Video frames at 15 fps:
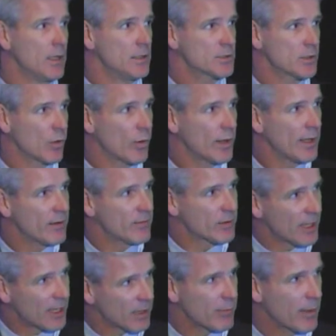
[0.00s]
So we have a
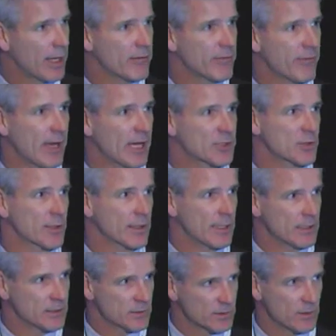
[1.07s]
lot of manufacturing
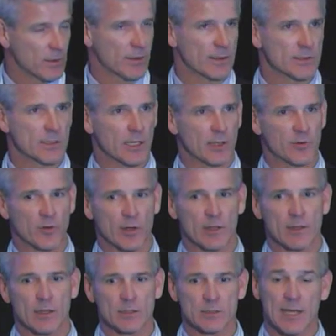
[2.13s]
that is still in this country
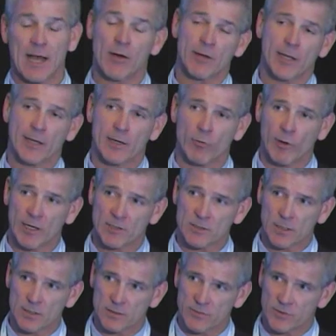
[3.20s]
that is now getting a
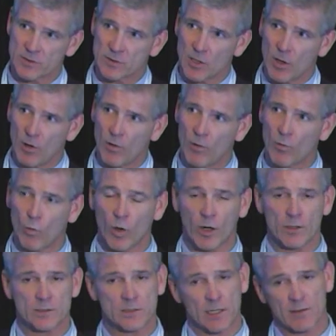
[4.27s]
renaissance of its own,
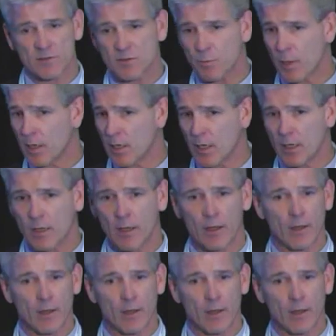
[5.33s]
where instead of spending,